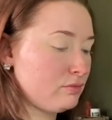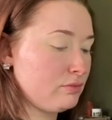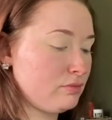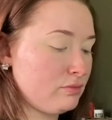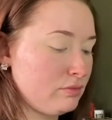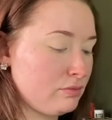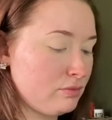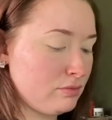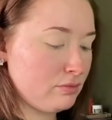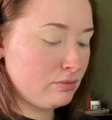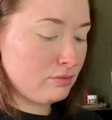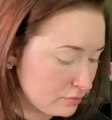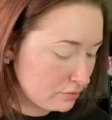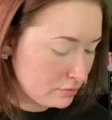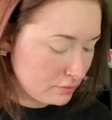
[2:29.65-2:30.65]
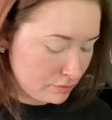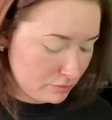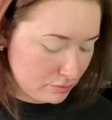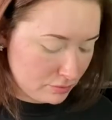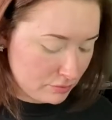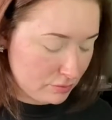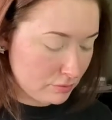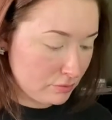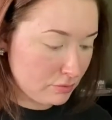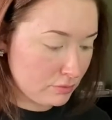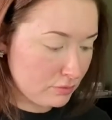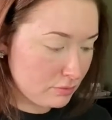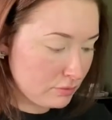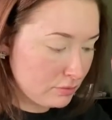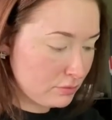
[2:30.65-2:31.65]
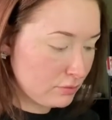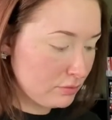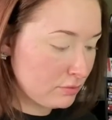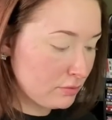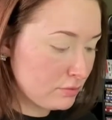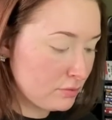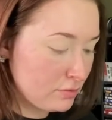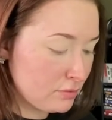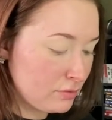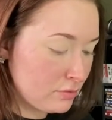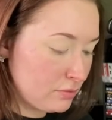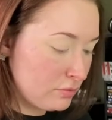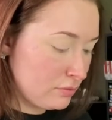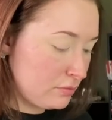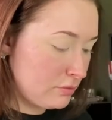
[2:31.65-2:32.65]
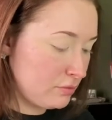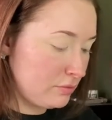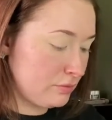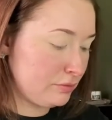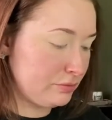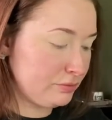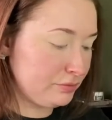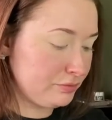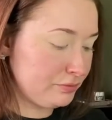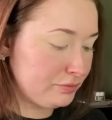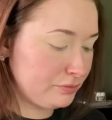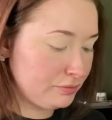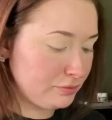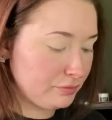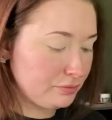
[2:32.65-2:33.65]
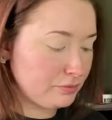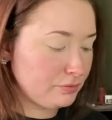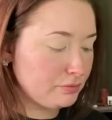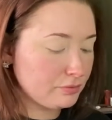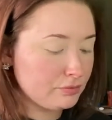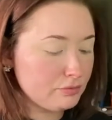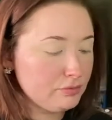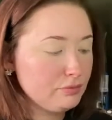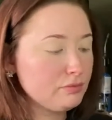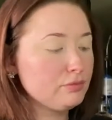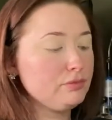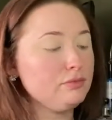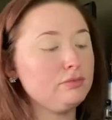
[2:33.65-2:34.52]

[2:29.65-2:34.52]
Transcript: Nothing is said.